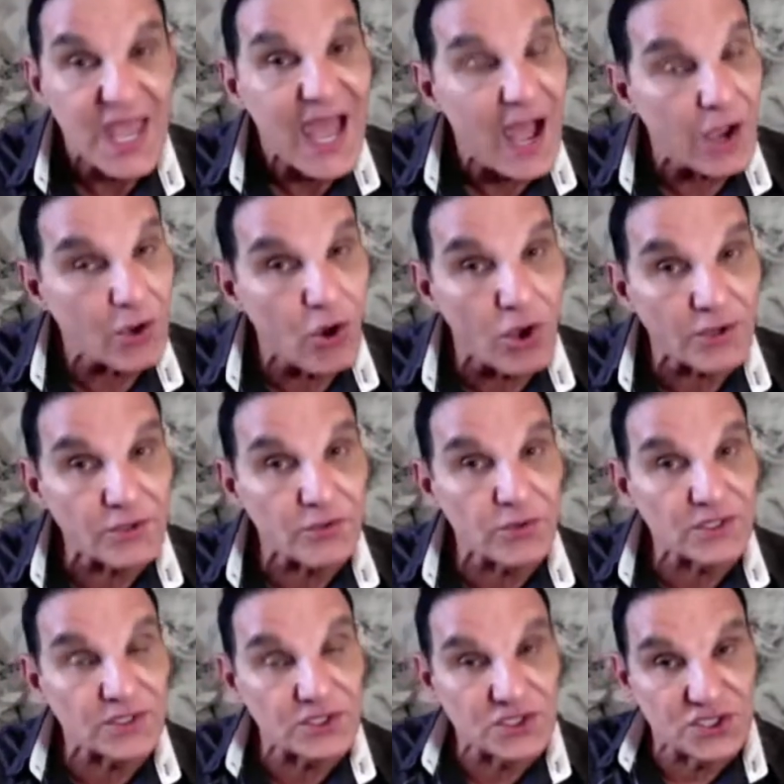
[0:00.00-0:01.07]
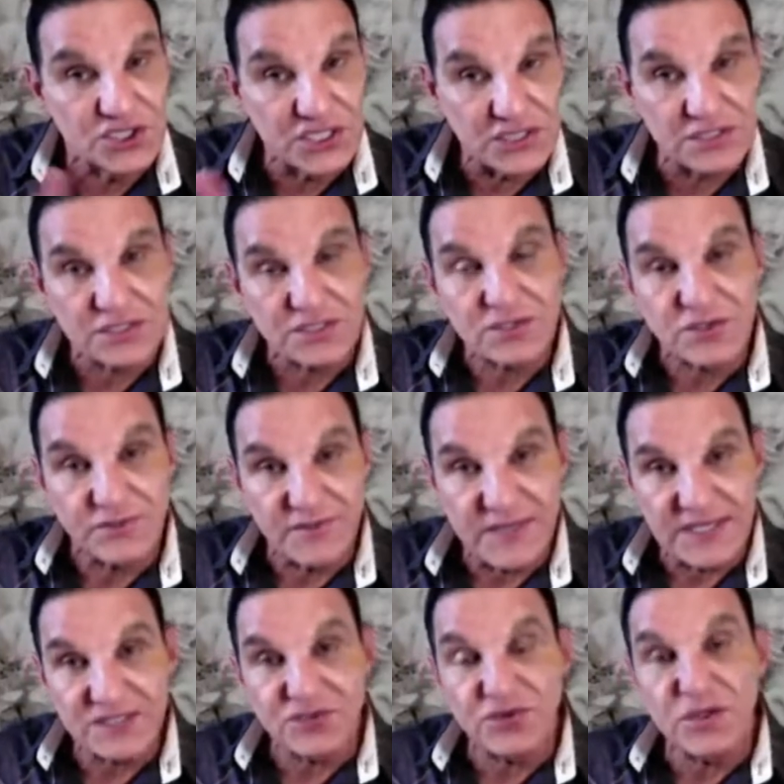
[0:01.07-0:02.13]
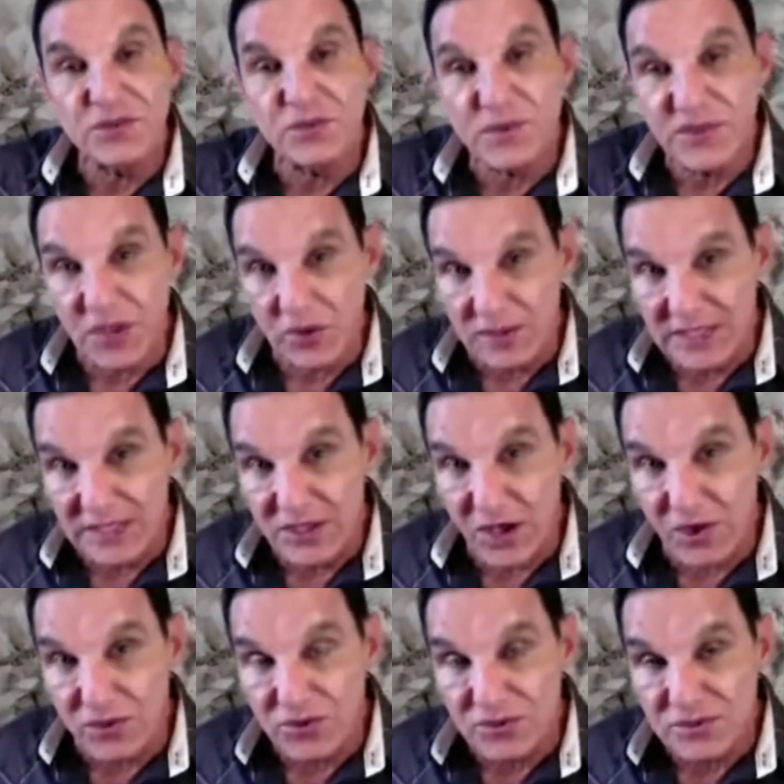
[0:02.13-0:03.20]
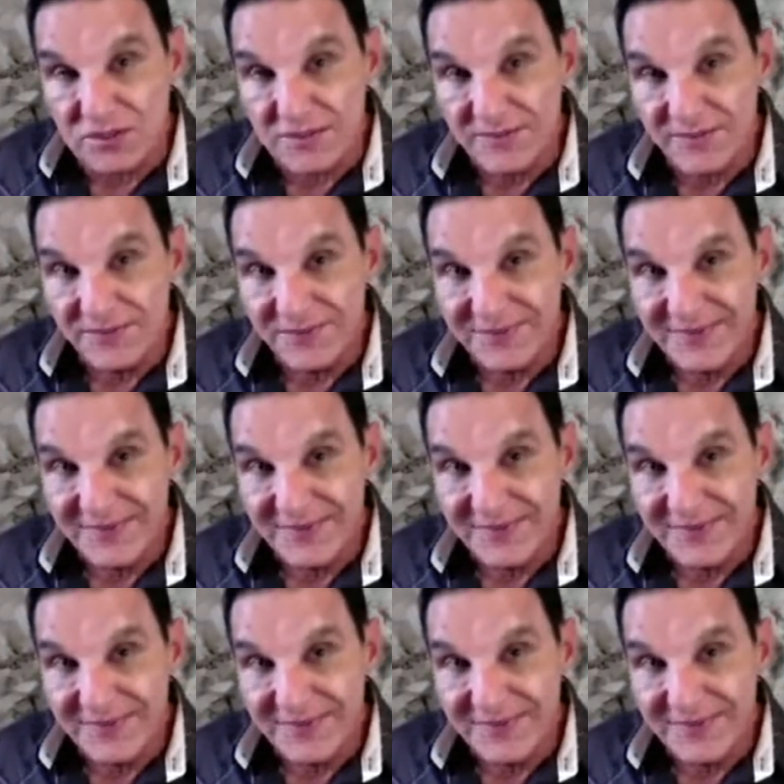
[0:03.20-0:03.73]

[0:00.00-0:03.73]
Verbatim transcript: How God anointed Jesus of Nazareth with the Holy Ghost